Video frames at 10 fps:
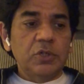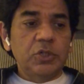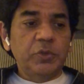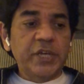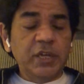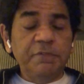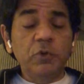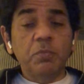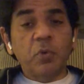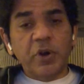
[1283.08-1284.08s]
you take a
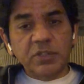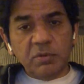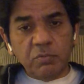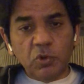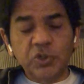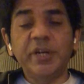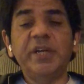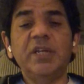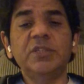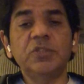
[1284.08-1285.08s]
few points from emotional
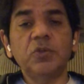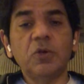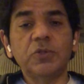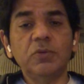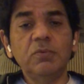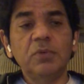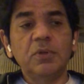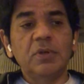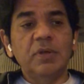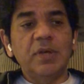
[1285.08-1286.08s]
intelligence also
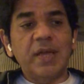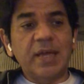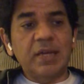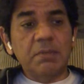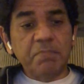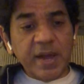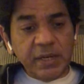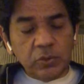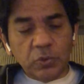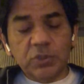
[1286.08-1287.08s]
and
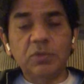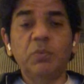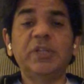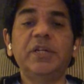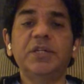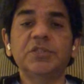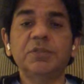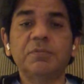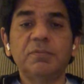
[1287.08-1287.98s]
combine those with leadership.